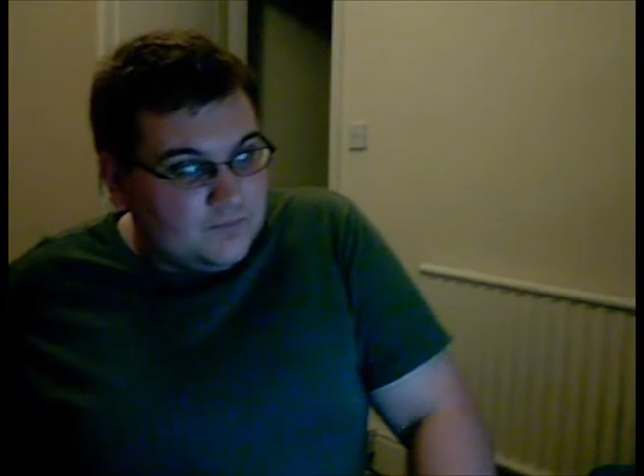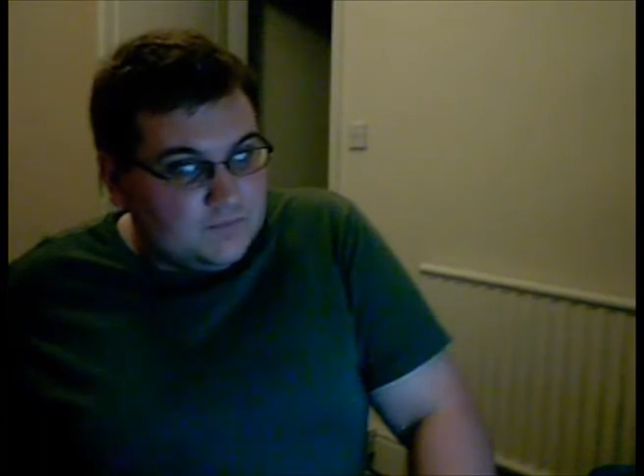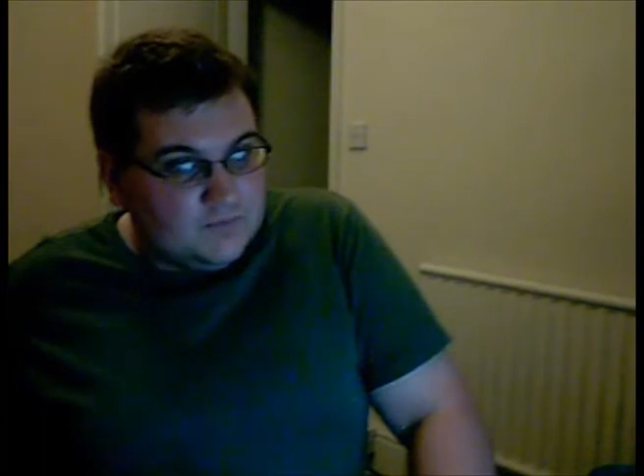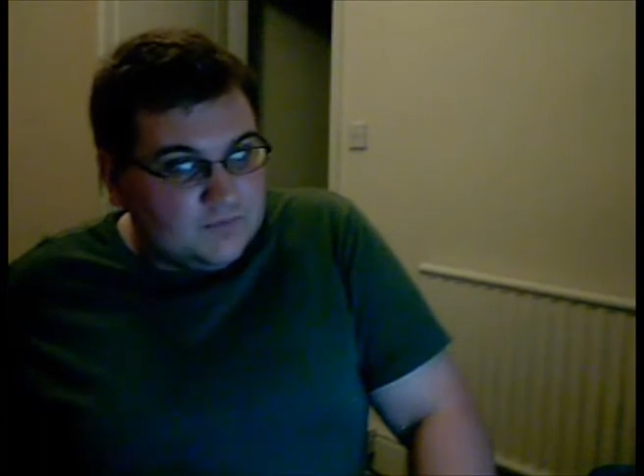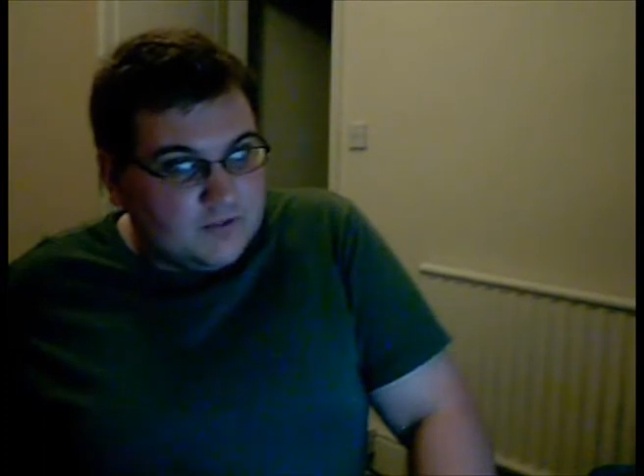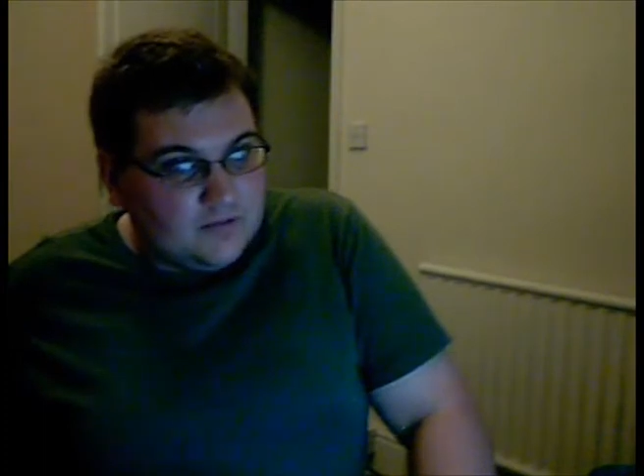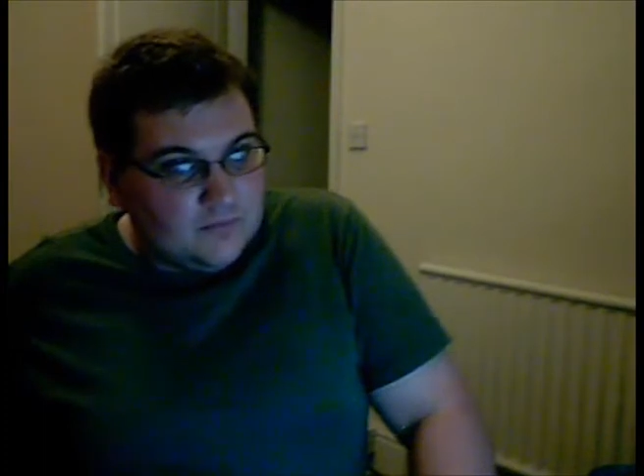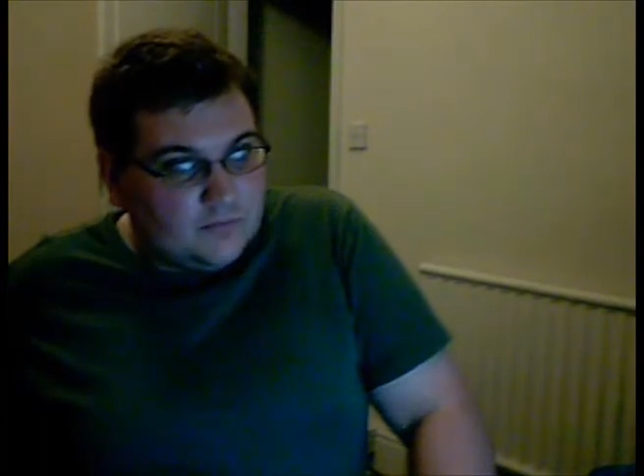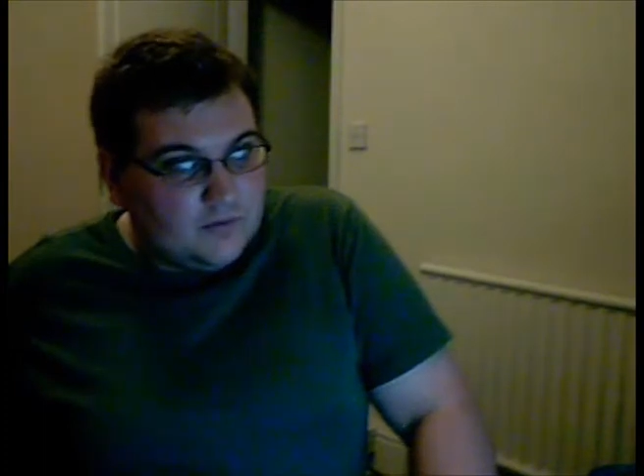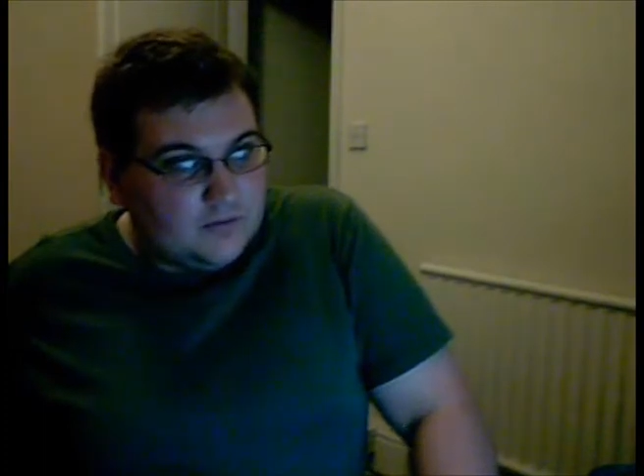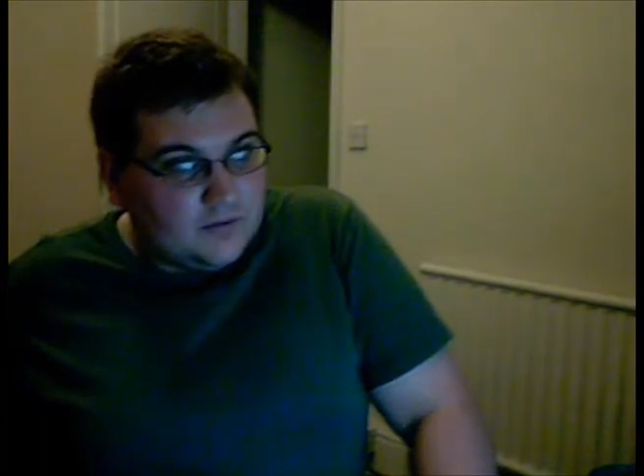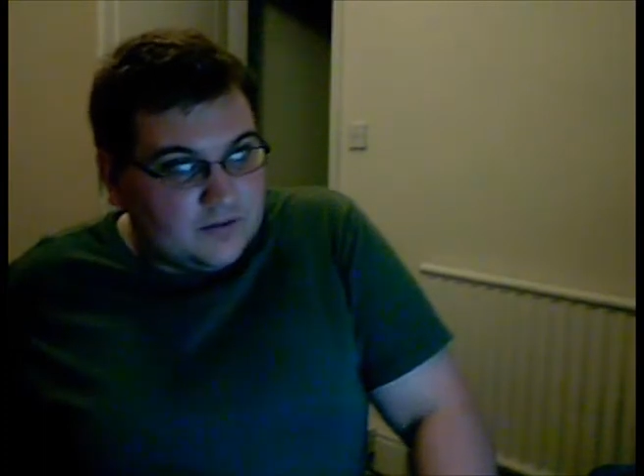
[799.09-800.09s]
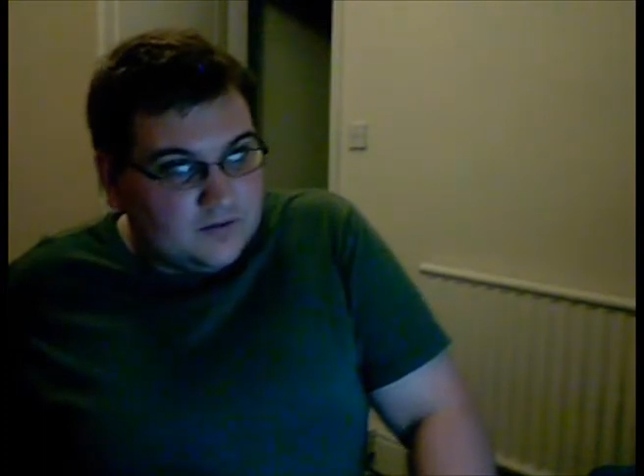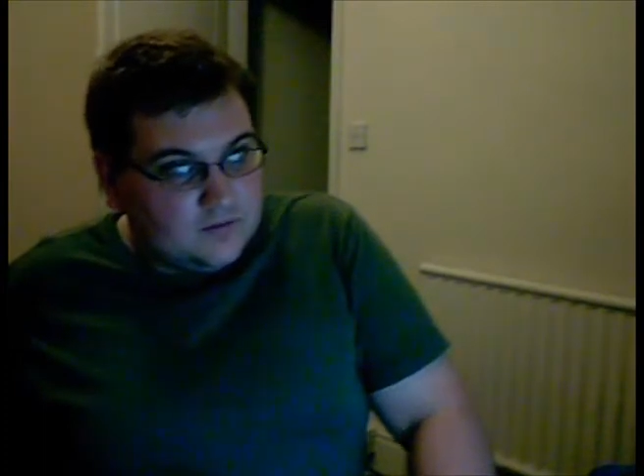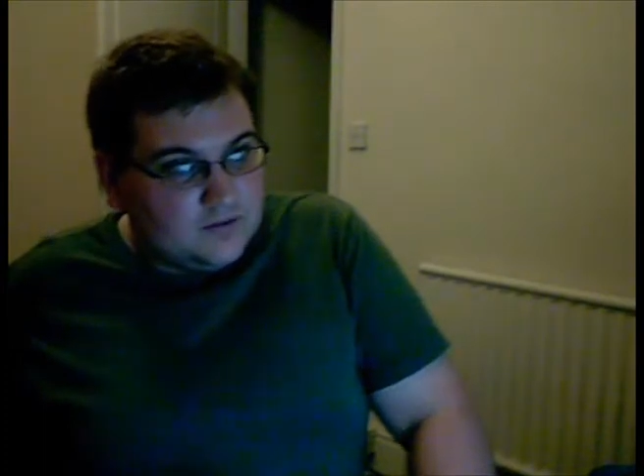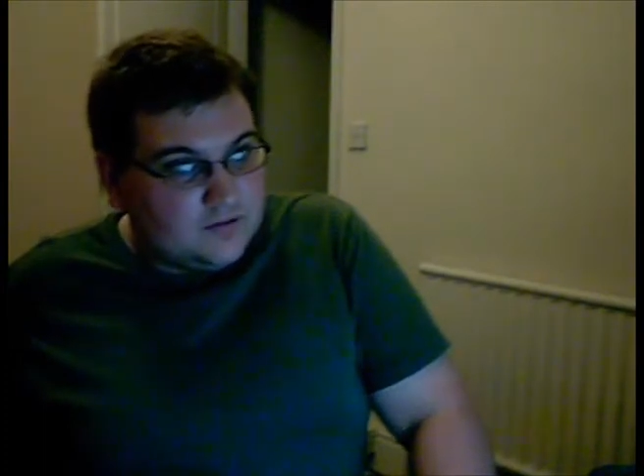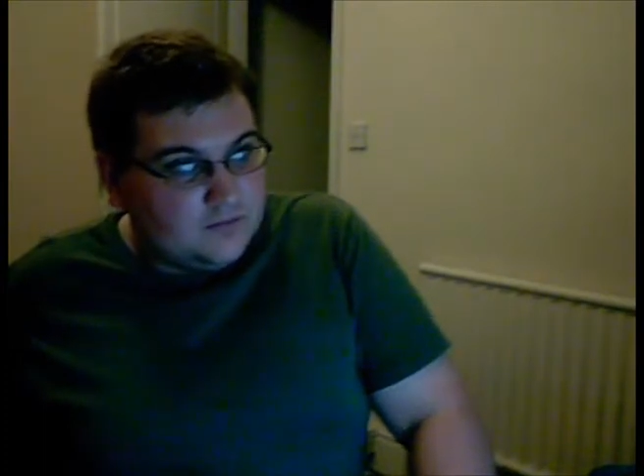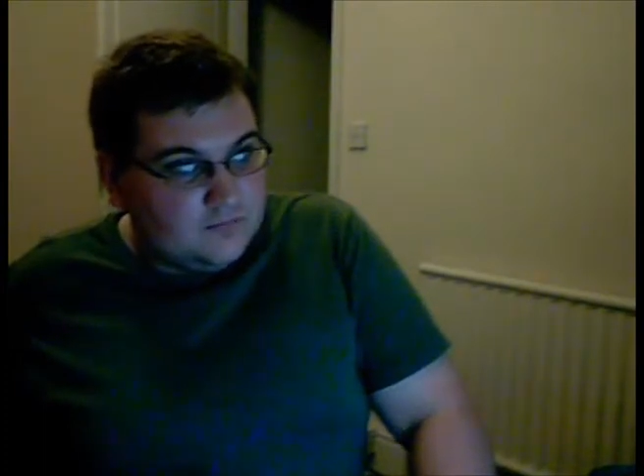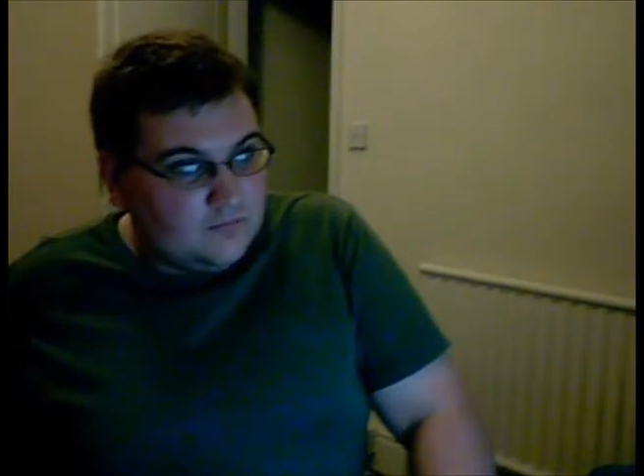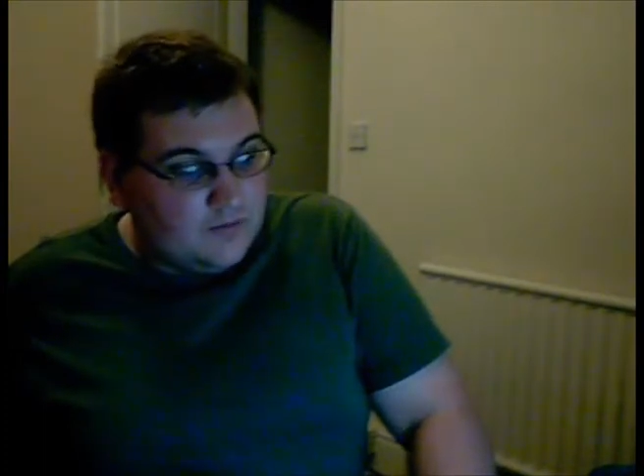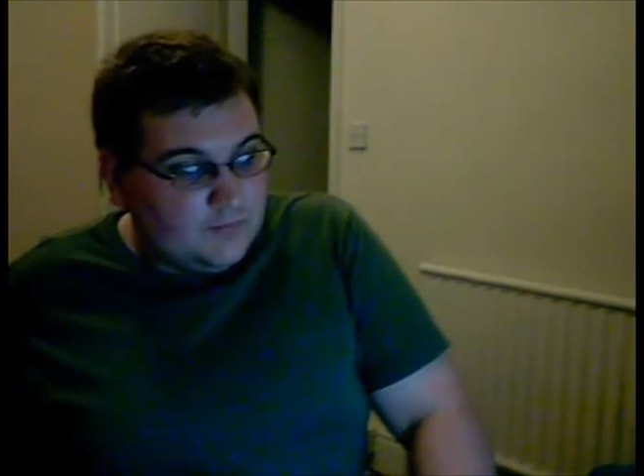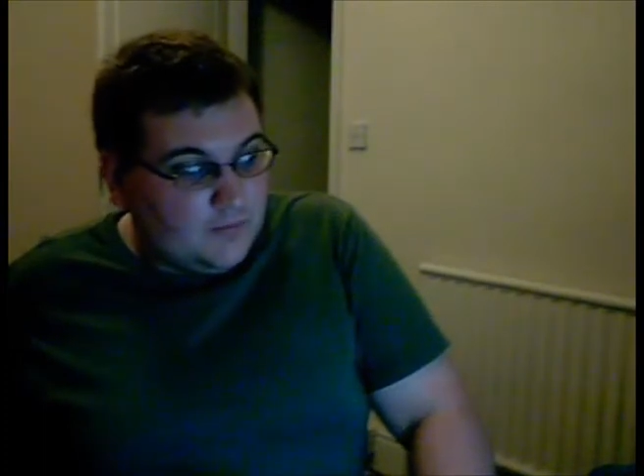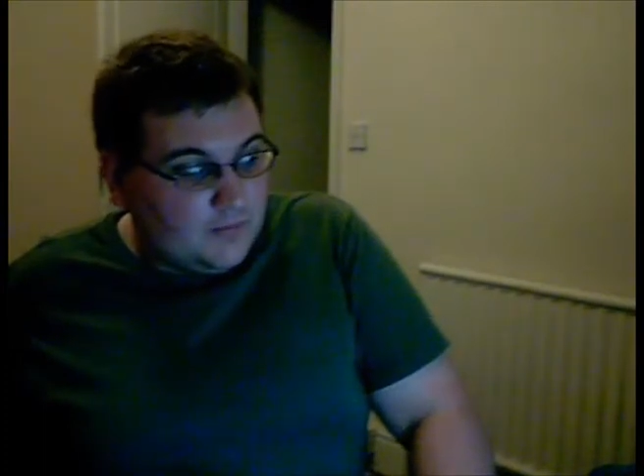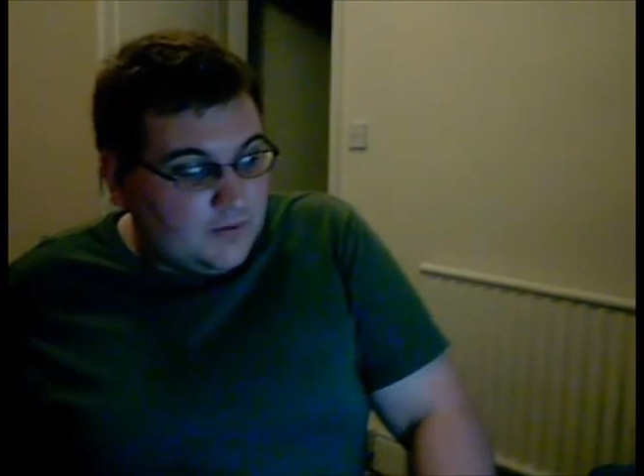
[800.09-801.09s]
My F1 blog, and it also
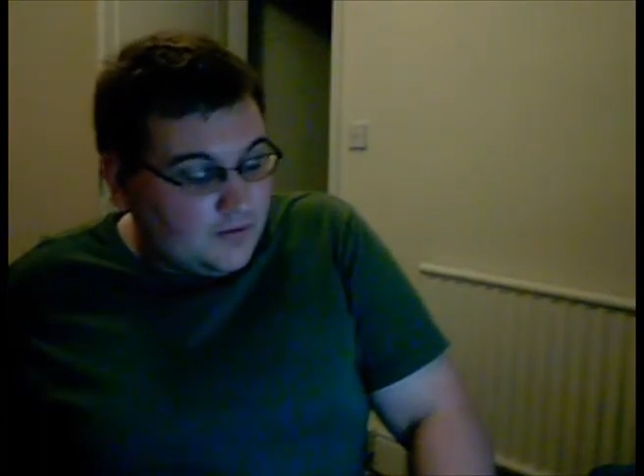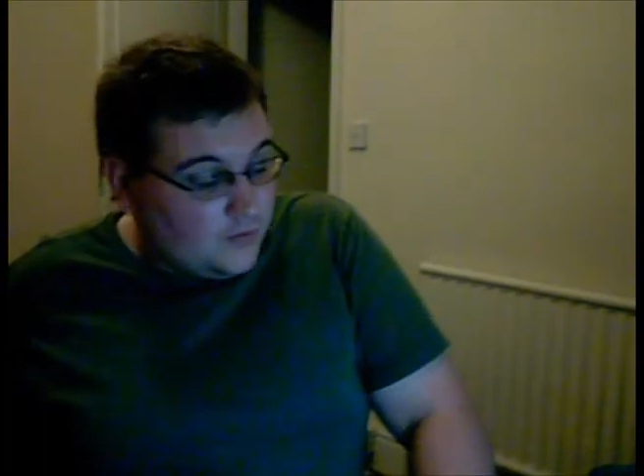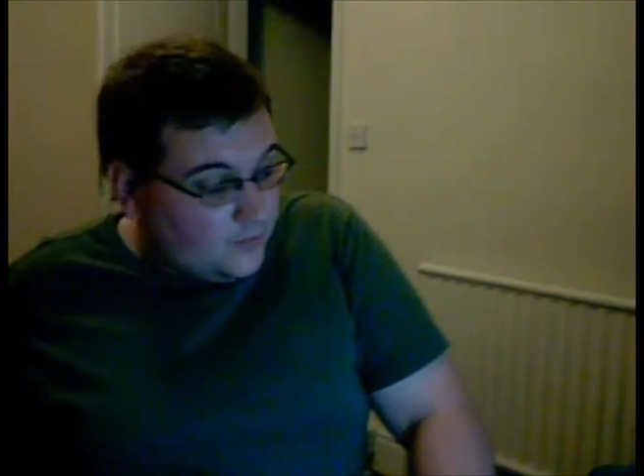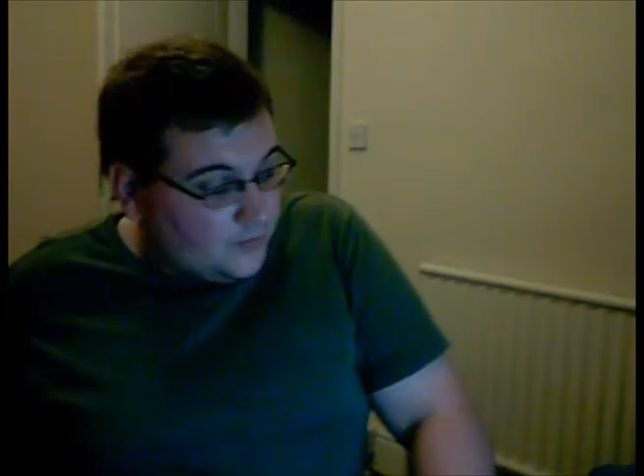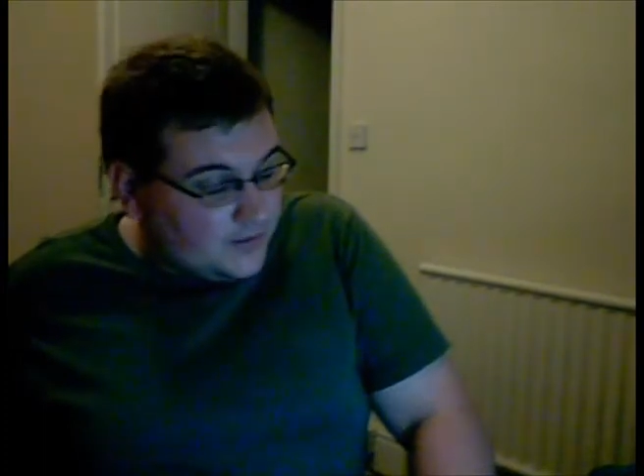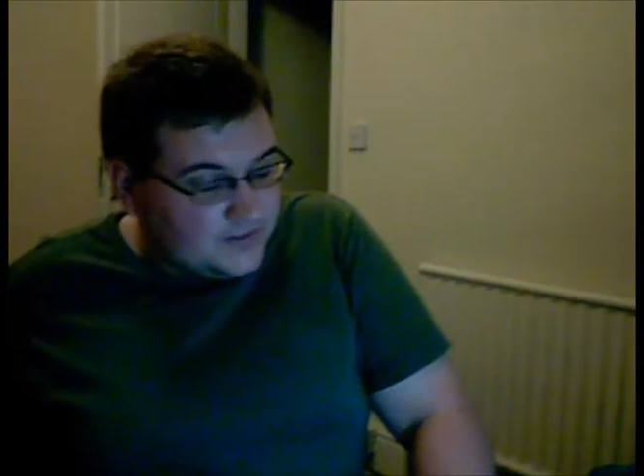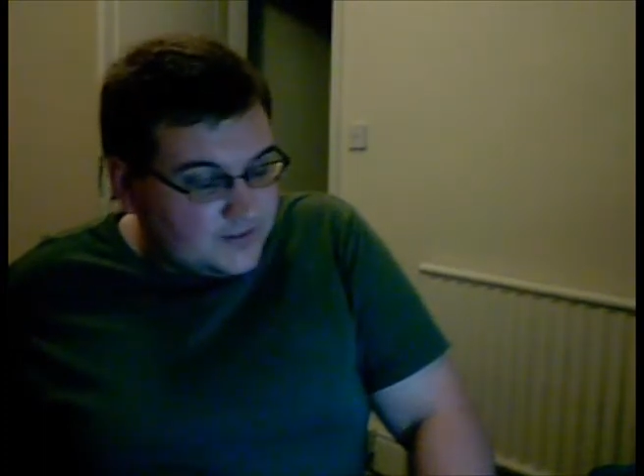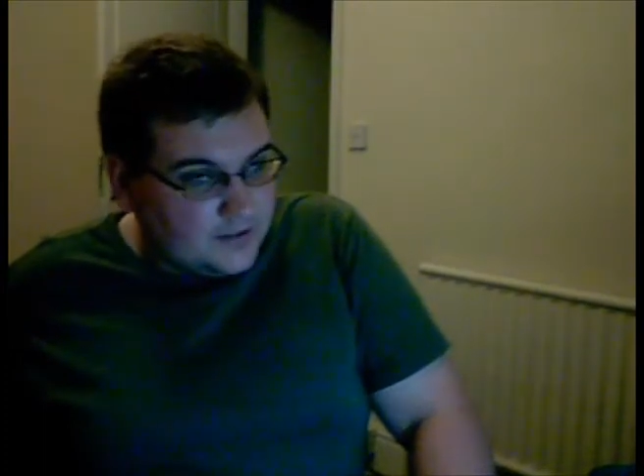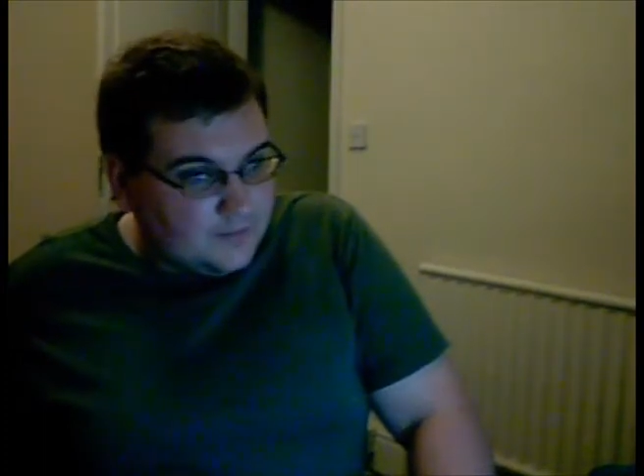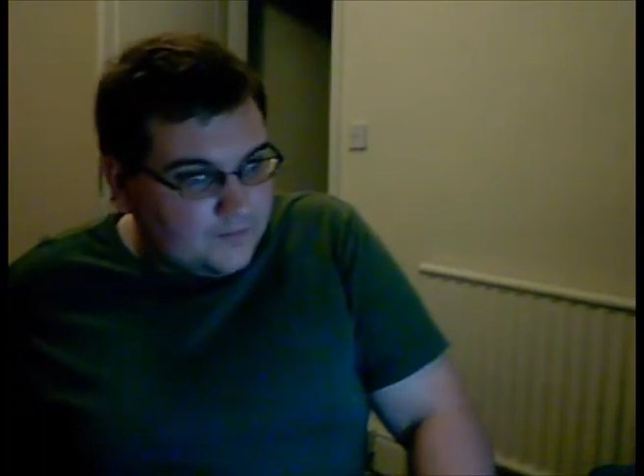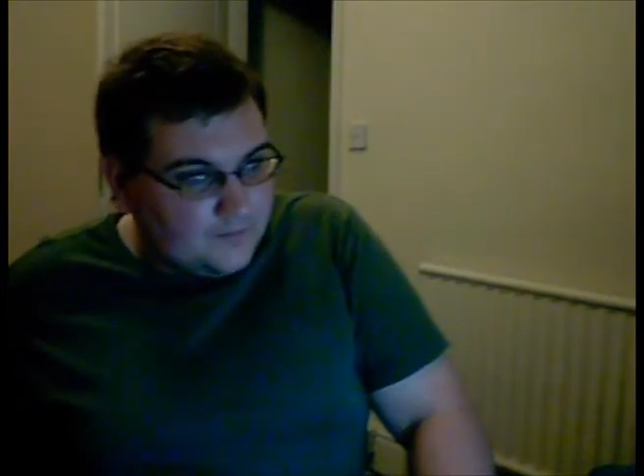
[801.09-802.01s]
incorporates some.